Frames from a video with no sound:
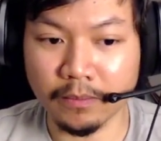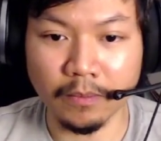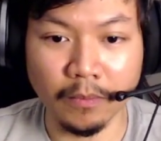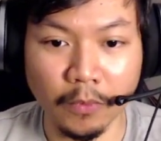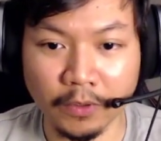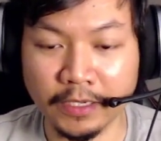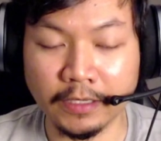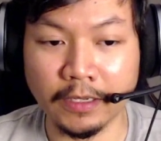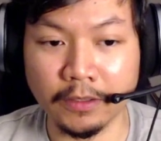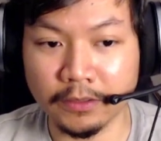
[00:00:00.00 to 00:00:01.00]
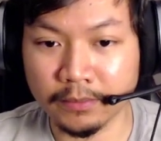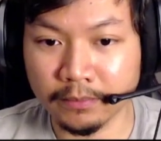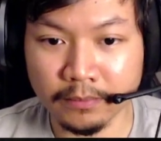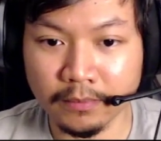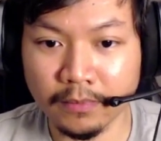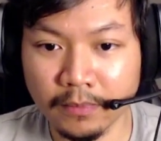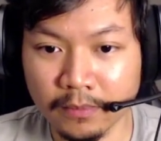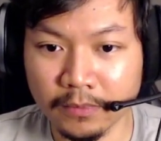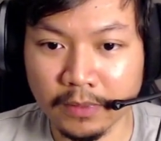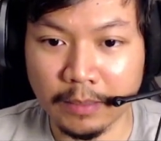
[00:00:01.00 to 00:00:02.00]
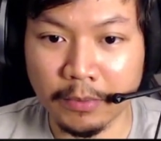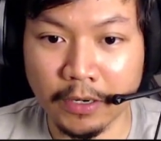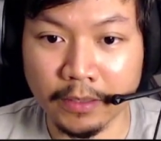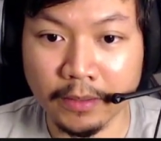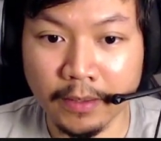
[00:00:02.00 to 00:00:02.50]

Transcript: more details, keep it on.